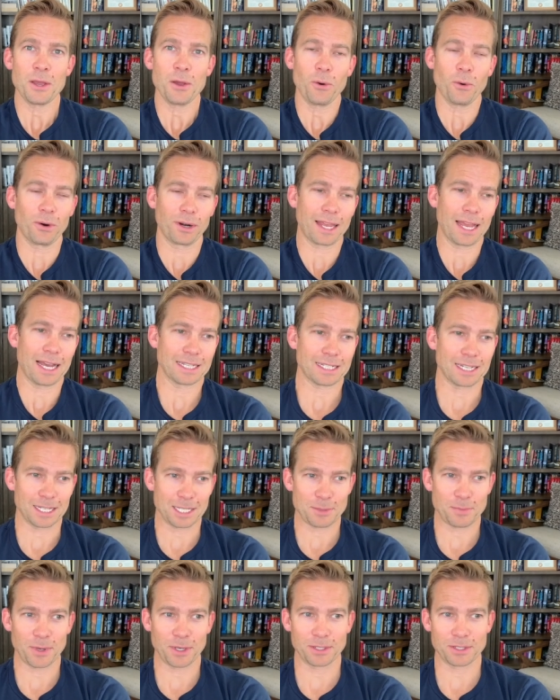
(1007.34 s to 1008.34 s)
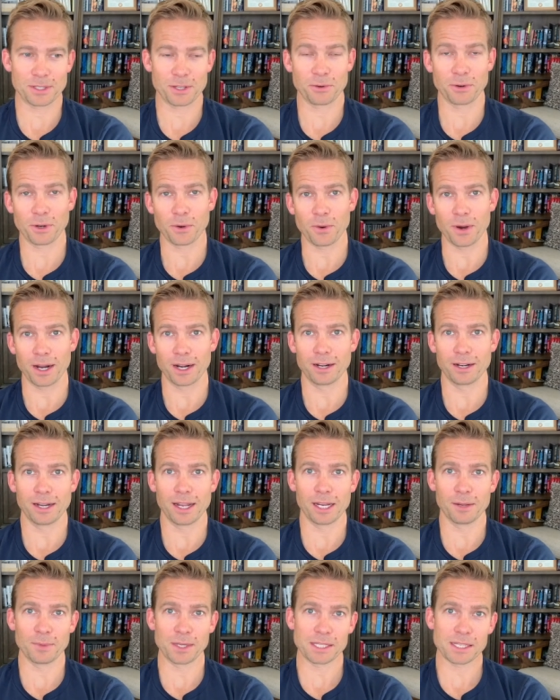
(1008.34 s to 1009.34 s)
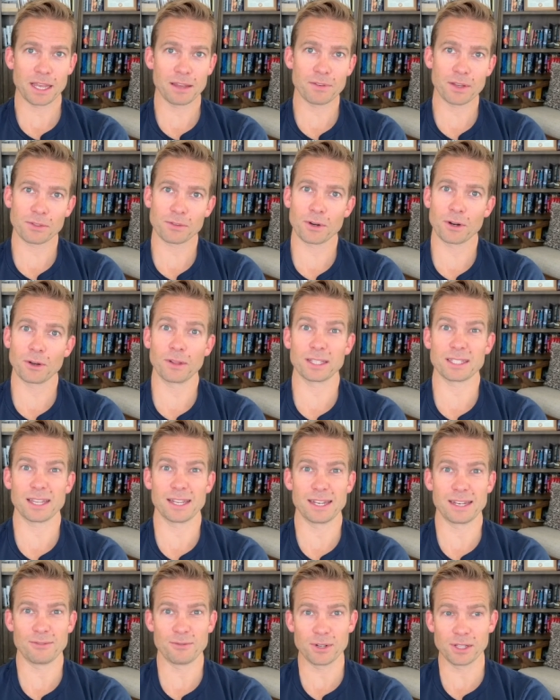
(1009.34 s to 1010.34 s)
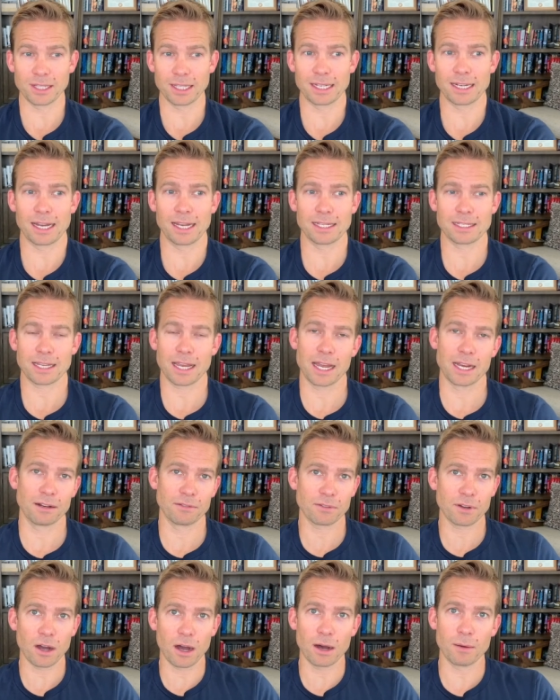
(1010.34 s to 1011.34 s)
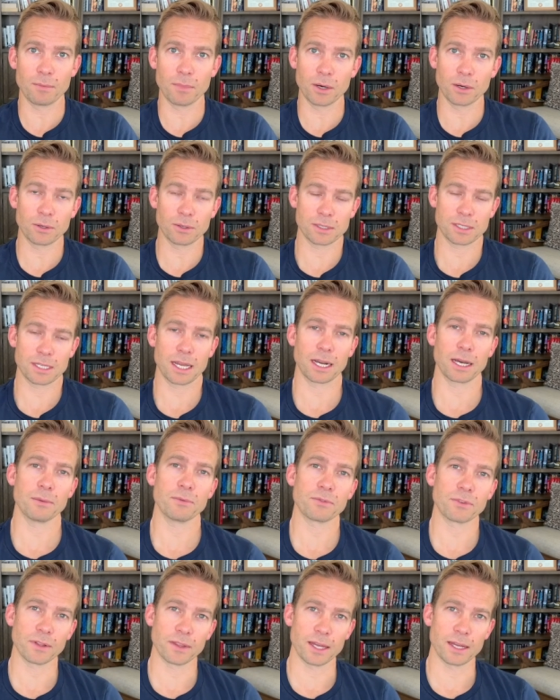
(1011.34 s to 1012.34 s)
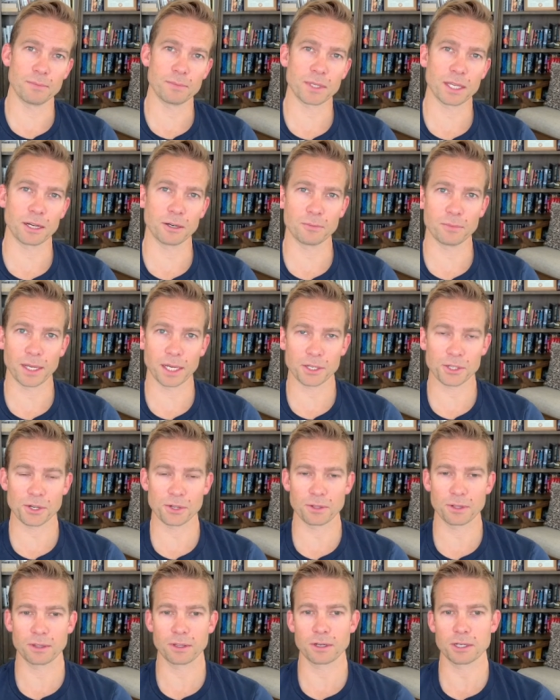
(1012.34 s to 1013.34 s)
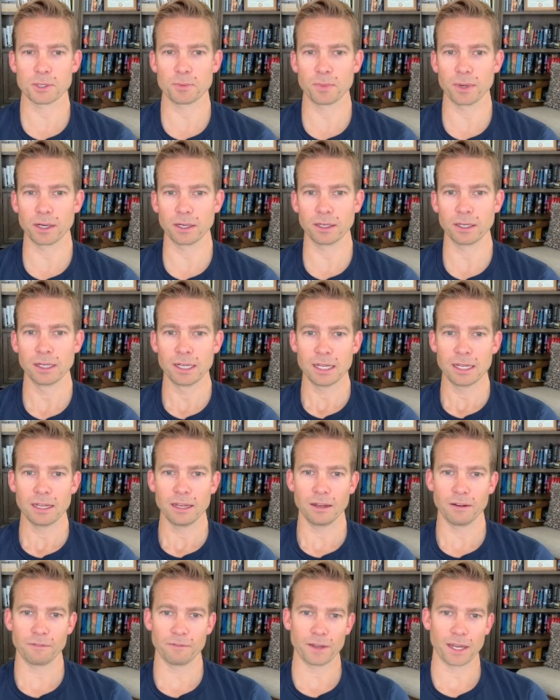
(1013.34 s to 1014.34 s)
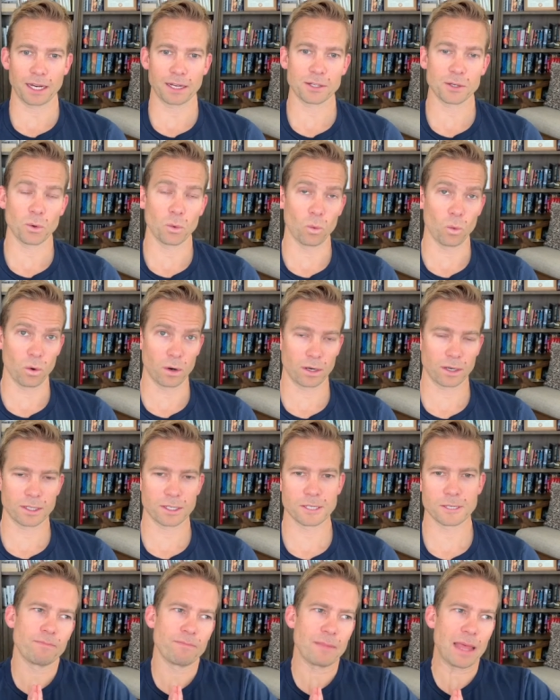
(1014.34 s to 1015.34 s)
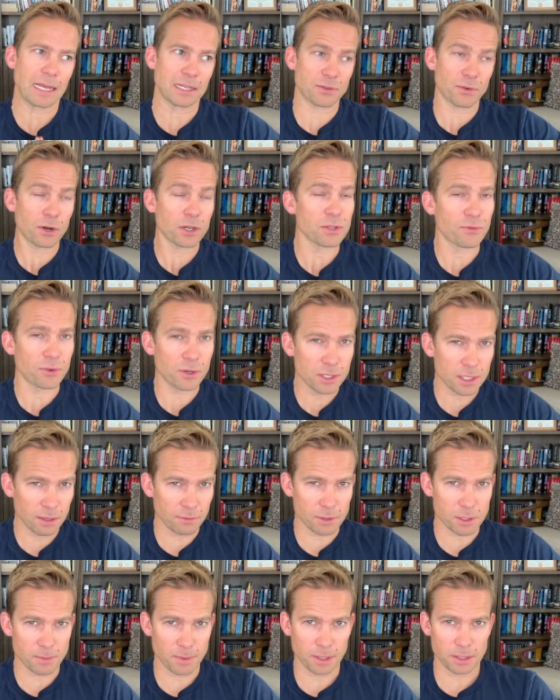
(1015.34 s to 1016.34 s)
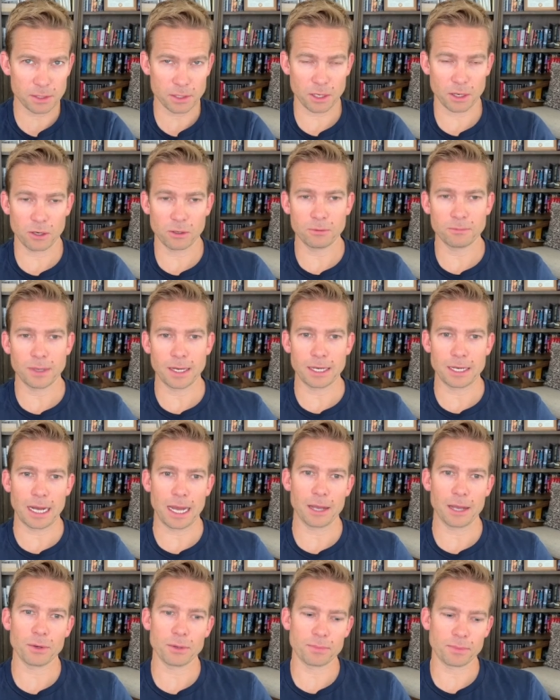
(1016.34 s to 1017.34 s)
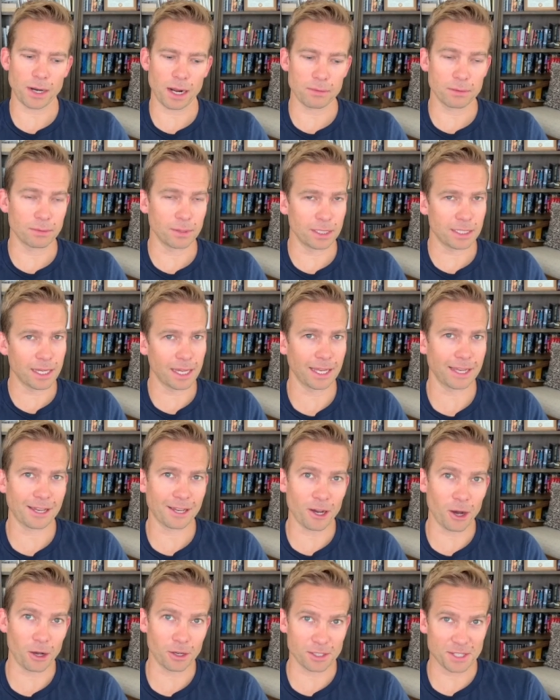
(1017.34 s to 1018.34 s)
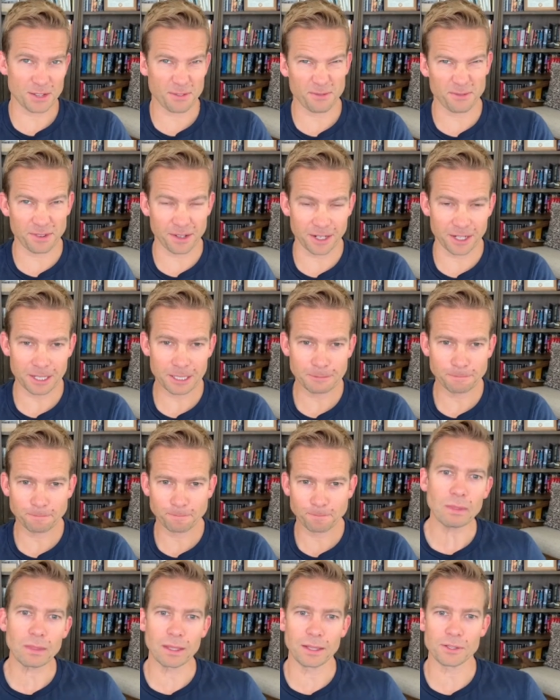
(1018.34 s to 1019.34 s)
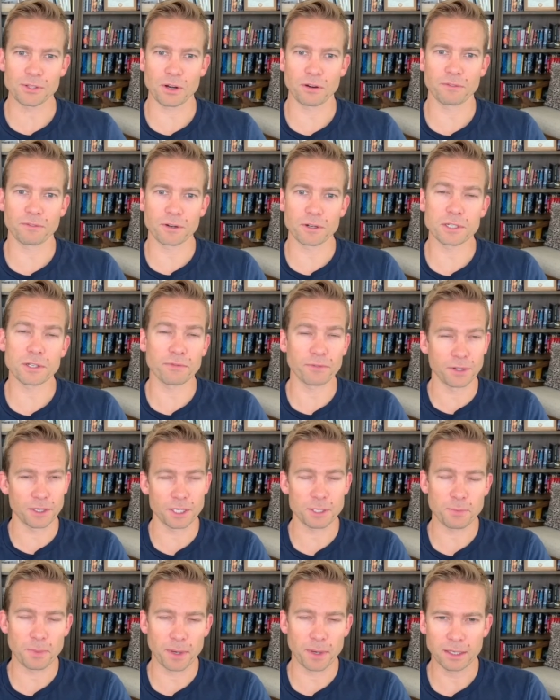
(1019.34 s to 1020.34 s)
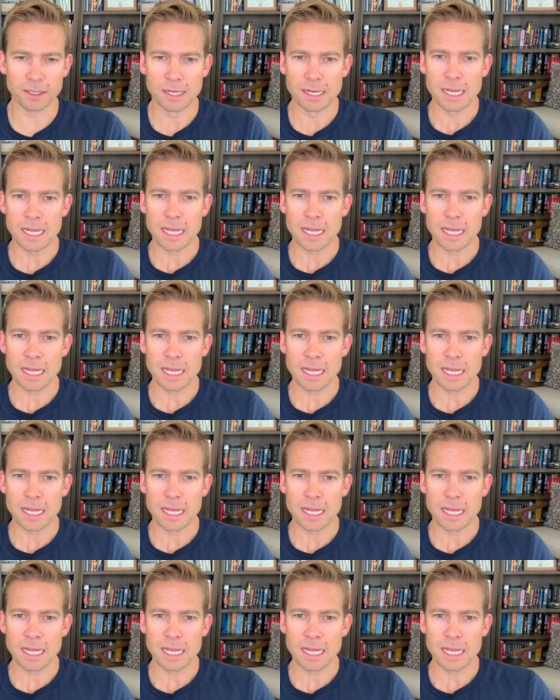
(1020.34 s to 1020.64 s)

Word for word: or casting spells that require an enemy saving throw, that's a really nice kind of combo setup for them to help make sure that their spell effect works. As far as first level spells go, I would probably take Cause Fear. It's our first fear spell,